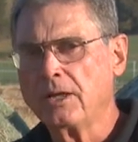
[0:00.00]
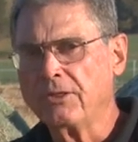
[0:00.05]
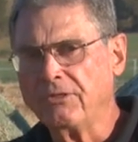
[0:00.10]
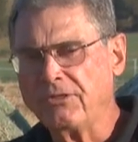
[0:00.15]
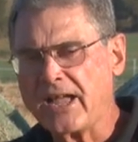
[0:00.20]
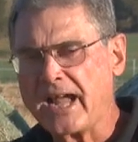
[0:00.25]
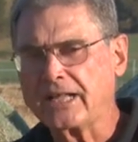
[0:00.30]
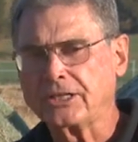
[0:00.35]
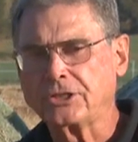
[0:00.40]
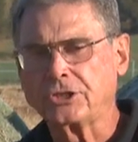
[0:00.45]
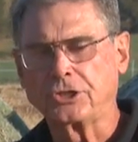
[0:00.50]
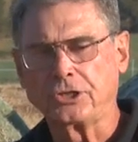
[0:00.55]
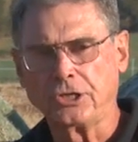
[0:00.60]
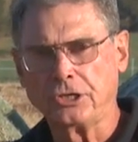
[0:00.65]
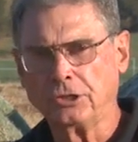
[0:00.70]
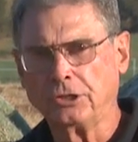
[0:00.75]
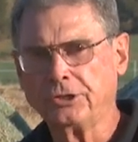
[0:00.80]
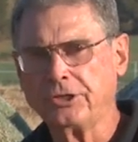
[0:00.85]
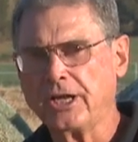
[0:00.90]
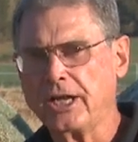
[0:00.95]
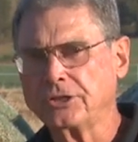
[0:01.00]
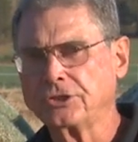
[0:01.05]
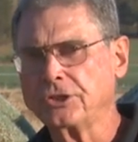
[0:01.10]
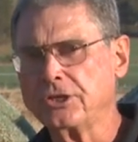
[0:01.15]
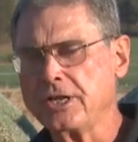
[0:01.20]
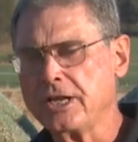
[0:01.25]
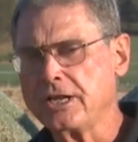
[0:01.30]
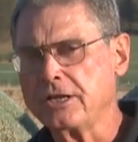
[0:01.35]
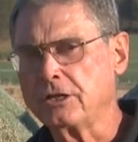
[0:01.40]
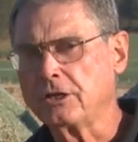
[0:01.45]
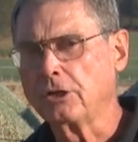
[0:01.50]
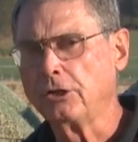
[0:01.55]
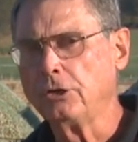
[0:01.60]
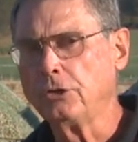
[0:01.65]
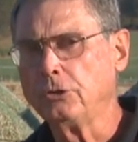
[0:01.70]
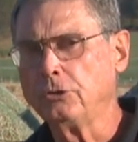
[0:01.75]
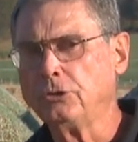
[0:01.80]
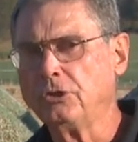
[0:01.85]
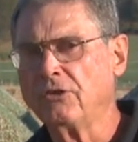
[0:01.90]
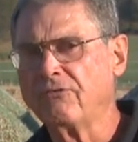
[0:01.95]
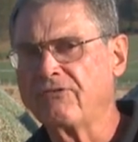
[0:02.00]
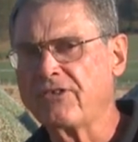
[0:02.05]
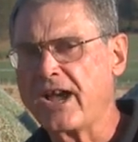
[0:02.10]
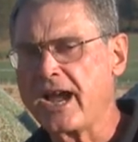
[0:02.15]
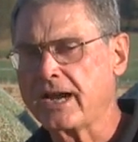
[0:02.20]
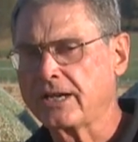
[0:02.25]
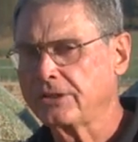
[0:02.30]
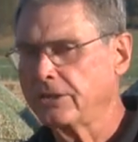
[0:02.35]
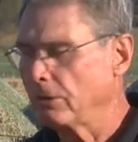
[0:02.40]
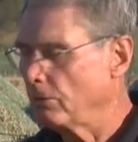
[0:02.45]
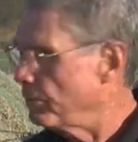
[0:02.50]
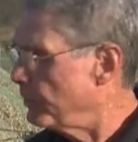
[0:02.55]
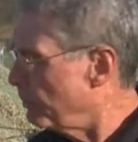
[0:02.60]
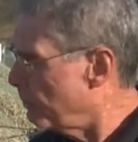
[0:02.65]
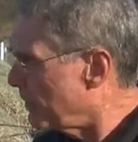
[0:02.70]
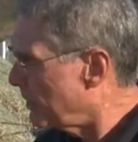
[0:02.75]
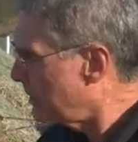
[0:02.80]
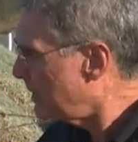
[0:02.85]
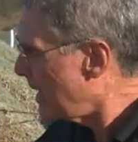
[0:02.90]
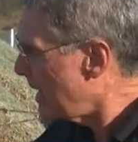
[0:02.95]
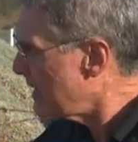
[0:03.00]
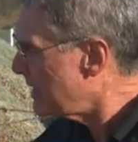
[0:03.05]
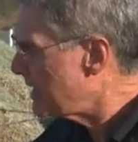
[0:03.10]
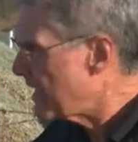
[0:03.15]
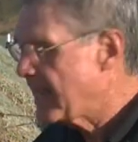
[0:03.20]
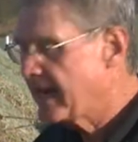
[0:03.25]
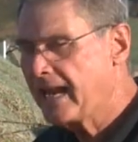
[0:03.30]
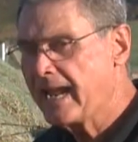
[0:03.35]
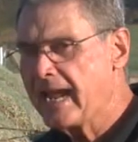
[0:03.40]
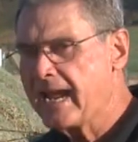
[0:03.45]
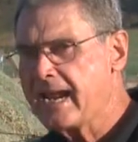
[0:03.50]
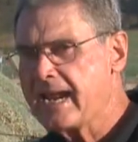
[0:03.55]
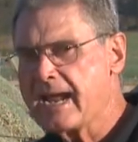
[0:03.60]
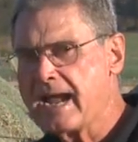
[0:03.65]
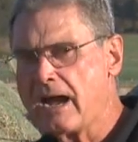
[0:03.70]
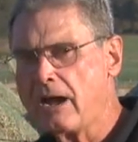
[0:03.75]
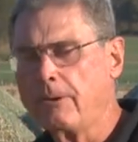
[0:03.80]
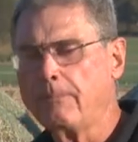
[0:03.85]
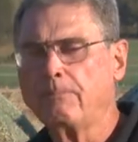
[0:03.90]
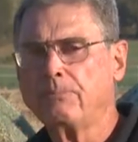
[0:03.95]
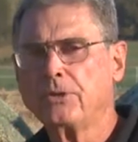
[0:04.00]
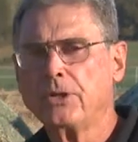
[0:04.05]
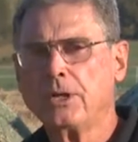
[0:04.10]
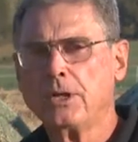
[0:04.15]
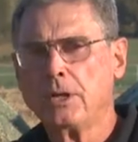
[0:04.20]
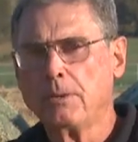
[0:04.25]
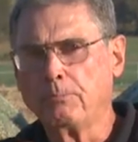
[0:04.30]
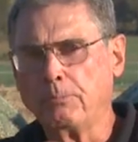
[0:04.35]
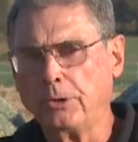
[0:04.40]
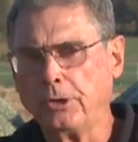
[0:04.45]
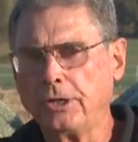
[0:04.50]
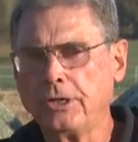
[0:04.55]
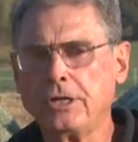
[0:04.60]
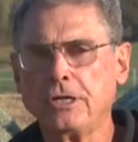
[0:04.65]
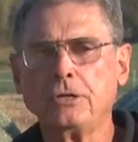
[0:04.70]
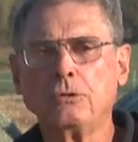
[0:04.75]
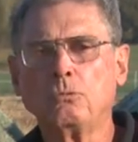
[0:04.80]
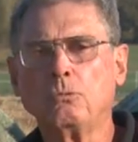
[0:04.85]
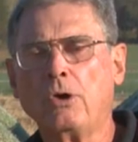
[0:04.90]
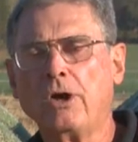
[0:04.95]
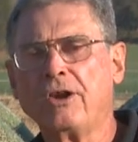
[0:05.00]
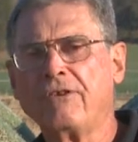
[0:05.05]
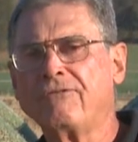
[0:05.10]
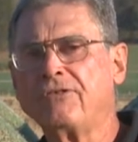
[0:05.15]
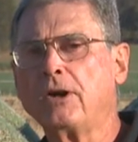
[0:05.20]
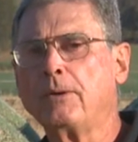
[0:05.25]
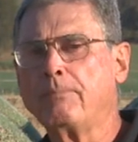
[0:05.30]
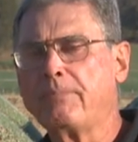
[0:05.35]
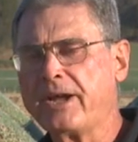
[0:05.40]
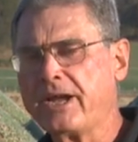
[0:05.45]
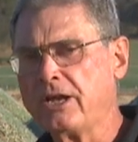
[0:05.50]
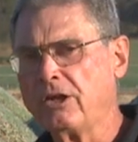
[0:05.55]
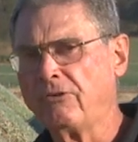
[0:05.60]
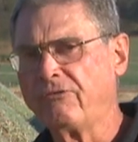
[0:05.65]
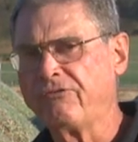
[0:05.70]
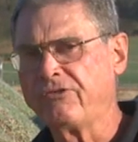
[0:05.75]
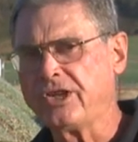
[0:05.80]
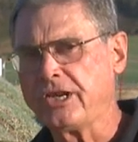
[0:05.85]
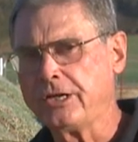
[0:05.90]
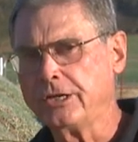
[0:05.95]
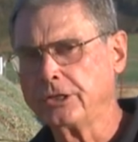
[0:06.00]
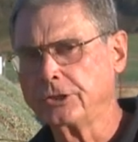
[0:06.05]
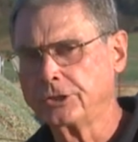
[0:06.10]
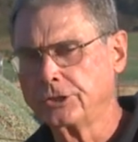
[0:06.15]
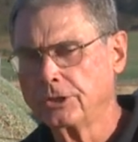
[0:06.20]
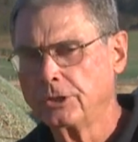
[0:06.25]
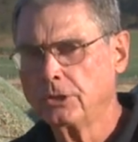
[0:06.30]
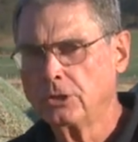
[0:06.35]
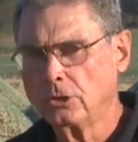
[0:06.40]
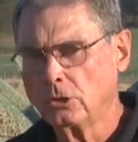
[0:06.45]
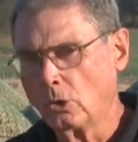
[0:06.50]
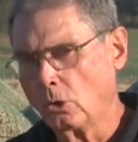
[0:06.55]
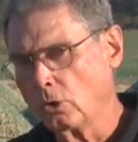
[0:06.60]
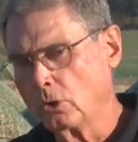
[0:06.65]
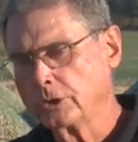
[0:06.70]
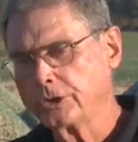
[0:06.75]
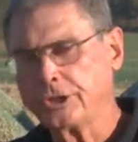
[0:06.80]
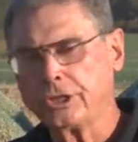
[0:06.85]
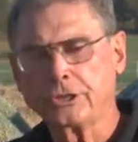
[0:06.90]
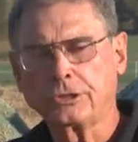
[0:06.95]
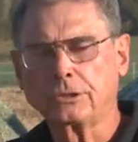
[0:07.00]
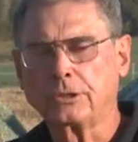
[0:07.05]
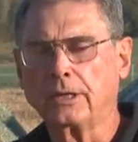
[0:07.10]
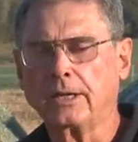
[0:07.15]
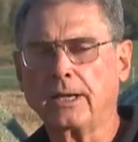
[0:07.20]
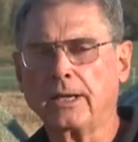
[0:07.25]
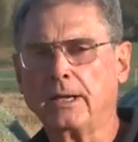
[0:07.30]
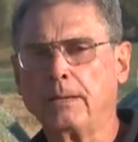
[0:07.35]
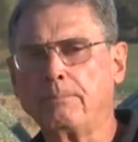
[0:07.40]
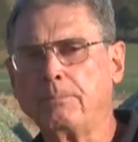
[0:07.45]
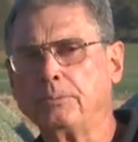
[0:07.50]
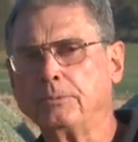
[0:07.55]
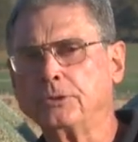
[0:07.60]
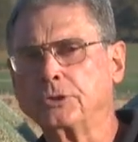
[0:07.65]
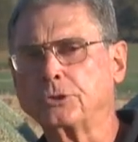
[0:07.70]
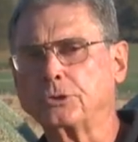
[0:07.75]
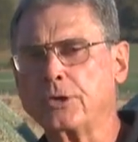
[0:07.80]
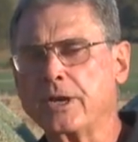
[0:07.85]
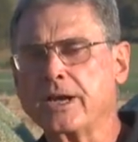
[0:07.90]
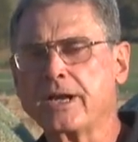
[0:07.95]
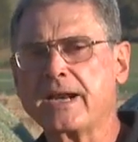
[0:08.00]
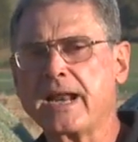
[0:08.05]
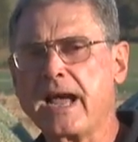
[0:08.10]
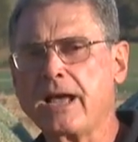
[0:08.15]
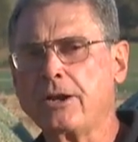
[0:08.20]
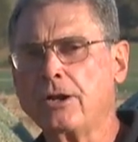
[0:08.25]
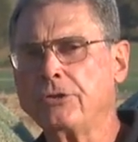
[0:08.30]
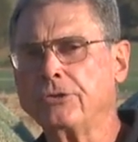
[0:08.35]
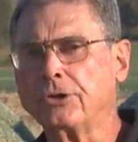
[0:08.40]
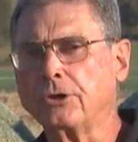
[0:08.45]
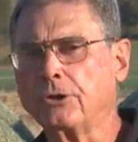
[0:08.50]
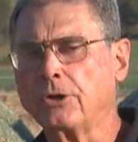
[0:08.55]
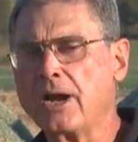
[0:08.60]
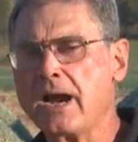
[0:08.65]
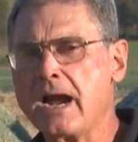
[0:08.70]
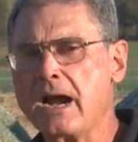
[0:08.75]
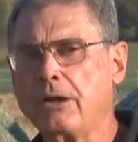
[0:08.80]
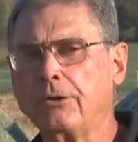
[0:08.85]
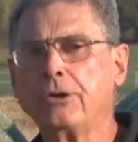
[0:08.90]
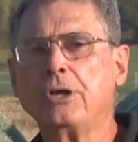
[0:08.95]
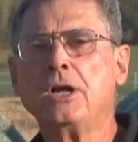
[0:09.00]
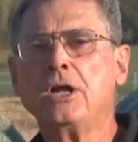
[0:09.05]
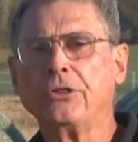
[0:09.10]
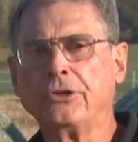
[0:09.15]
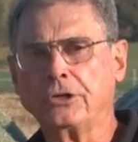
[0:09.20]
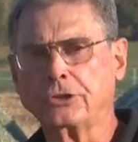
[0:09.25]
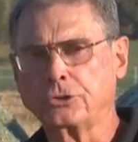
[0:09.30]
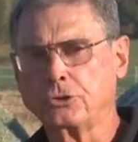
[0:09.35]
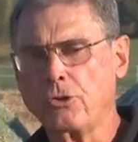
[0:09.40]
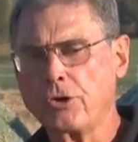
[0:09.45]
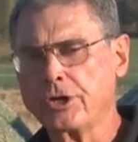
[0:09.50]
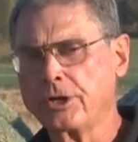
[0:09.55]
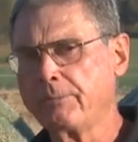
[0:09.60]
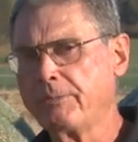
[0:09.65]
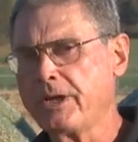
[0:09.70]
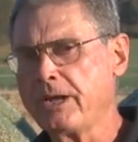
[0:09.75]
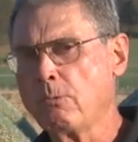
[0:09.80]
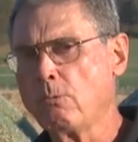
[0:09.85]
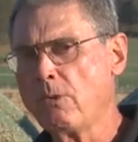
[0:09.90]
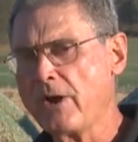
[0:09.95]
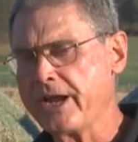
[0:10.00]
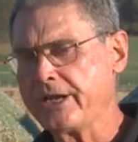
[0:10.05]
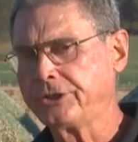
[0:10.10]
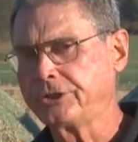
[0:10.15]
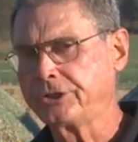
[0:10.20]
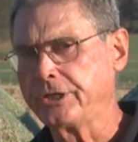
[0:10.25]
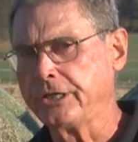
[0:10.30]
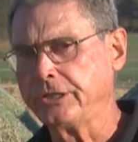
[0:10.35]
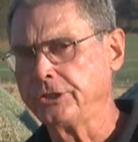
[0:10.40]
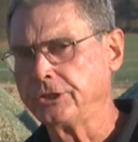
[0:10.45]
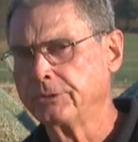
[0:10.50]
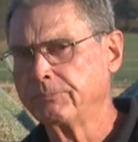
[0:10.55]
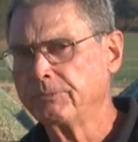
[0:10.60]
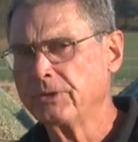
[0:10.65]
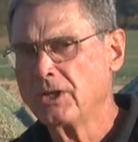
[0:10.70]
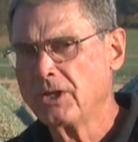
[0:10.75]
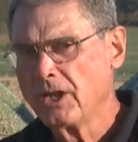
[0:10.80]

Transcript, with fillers: That still doesn't include the fact that when we take that hay out, put it in one of our bale feeders, or just uh, string it out on the ground, there's going to be wastage.